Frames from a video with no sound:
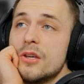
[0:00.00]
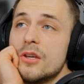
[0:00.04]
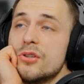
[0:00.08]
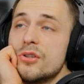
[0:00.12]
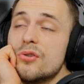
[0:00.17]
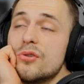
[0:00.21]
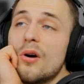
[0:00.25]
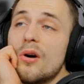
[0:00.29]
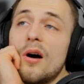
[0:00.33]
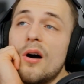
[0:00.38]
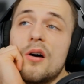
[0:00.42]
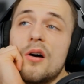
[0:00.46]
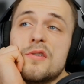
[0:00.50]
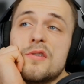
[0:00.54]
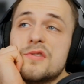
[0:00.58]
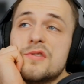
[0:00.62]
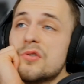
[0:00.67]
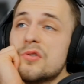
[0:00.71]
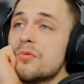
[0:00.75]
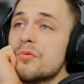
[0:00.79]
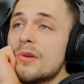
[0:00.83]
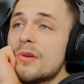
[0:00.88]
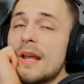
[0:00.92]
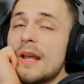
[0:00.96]
You
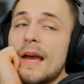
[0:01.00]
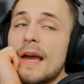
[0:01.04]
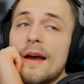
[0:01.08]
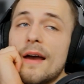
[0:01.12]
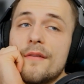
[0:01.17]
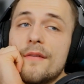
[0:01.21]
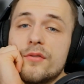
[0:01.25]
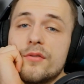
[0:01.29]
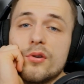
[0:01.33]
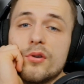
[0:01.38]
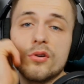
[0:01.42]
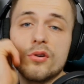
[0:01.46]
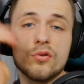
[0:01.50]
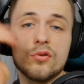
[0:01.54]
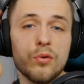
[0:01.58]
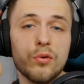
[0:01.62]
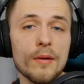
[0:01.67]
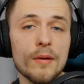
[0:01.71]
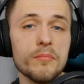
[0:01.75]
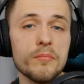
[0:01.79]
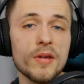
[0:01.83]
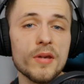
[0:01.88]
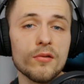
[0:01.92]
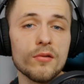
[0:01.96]
also want to have your
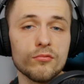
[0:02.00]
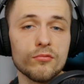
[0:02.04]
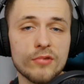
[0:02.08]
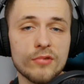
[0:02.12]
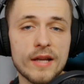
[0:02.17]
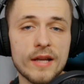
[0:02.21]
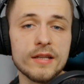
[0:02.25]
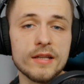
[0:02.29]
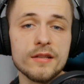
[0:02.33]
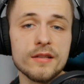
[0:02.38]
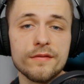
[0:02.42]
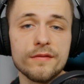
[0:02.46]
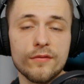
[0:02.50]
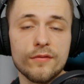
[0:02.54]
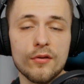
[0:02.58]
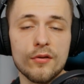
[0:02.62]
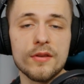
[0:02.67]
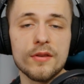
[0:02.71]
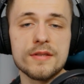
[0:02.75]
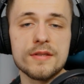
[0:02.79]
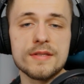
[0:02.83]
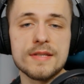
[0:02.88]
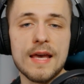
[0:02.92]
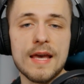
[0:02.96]
equipment ready for
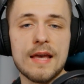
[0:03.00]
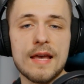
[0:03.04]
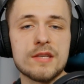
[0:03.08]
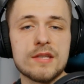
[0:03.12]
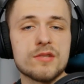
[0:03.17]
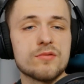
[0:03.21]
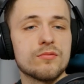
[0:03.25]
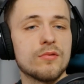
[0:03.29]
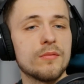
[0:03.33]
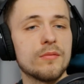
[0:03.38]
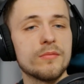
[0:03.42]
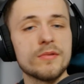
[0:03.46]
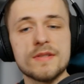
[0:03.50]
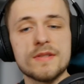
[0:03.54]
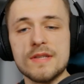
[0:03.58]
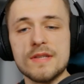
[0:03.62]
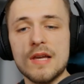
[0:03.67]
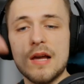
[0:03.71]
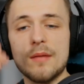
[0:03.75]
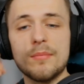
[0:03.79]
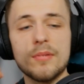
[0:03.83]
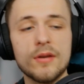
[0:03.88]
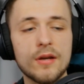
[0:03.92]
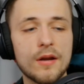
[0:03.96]
the test. You want to be
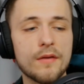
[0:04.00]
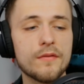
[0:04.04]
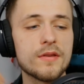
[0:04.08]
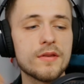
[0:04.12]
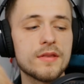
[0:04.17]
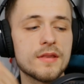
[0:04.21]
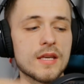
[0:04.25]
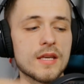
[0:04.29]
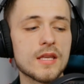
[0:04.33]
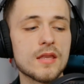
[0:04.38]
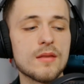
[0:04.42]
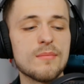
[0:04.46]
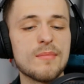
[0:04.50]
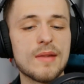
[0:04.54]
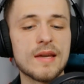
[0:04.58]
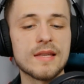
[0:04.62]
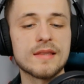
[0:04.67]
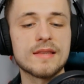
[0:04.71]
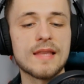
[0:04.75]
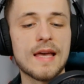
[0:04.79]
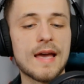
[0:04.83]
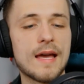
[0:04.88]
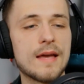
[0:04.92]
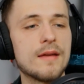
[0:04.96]
set up and everything to
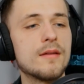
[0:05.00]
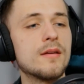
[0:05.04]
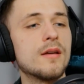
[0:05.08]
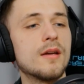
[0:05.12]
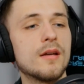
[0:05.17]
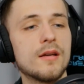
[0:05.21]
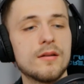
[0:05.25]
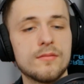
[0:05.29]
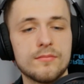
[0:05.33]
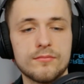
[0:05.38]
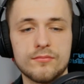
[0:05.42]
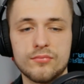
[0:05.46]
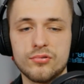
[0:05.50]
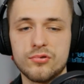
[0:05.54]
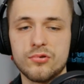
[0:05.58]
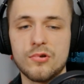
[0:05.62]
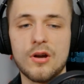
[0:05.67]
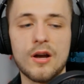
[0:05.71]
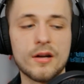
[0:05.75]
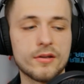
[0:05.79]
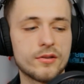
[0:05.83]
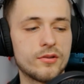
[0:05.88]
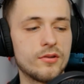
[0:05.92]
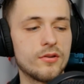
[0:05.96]
make that
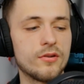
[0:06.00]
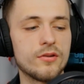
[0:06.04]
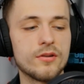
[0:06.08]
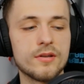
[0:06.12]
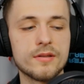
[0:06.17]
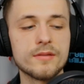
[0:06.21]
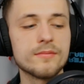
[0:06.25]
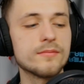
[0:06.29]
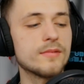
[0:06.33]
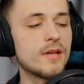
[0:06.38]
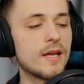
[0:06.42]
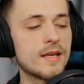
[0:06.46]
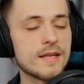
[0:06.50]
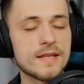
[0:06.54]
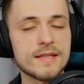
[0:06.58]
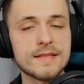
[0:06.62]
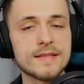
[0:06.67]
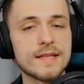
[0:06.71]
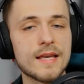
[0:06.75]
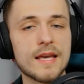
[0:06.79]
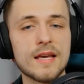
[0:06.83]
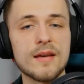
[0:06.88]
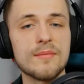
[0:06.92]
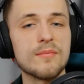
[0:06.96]
proctored
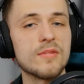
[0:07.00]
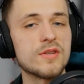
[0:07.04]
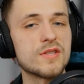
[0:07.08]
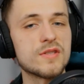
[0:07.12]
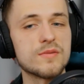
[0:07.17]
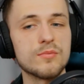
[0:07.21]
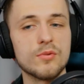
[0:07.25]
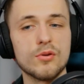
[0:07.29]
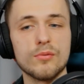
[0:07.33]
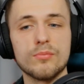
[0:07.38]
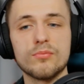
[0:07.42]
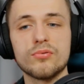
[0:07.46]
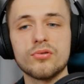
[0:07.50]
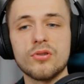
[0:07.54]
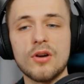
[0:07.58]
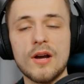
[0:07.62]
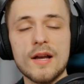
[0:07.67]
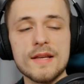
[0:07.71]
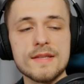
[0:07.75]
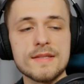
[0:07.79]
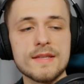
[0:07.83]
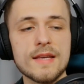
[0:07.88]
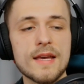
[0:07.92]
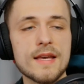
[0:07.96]
exam a smooth
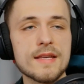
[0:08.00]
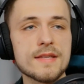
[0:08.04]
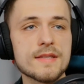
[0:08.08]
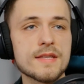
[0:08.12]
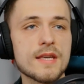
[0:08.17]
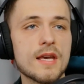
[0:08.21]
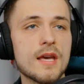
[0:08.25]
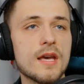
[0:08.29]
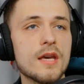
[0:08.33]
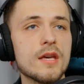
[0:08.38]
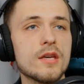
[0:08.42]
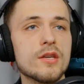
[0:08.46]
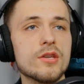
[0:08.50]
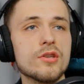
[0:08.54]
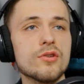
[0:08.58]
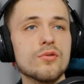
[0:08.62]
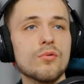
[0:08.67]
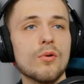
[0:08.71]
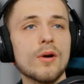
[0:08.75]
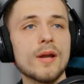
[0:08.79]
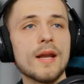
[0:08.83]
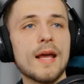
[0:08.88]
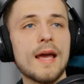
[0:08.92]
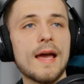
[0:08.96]
process. You
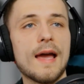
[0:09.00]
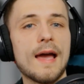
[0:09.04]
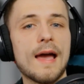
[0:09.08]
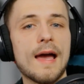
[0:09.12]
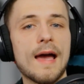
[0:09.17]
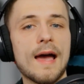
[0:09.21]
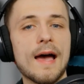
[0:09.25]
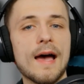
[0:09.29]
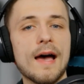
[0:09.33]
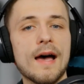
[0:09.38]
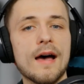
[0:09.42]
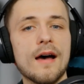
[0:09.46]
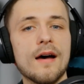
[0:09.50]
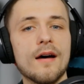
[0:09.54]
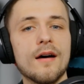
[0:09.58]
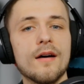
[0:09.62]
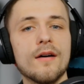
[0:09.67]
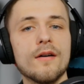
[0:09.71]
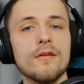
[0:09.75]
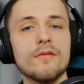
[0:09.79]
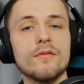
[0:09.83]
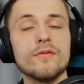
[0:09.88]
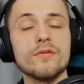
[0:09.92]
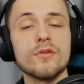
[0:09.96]
want to
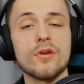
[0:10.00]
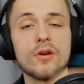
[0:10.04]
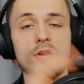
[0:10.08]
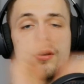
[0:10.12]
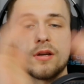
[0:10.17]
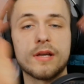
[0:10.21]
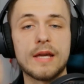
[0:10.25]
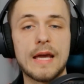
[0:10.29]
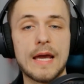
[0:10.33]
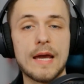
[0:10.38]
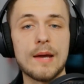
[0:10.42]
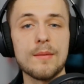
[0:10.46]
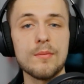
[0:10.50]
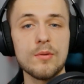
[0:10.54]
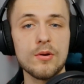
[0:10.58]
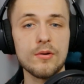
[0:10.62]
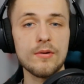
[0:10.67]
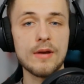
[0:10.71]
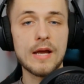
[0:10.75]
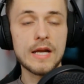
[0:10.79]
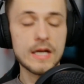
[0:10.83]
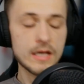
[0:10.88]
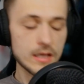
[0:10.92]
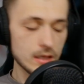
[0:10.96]
have your camera
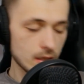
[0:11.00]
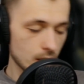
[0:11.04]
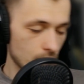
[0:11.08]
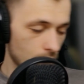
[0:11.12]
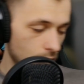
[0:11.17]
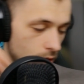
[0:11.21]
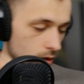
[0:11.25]
ready.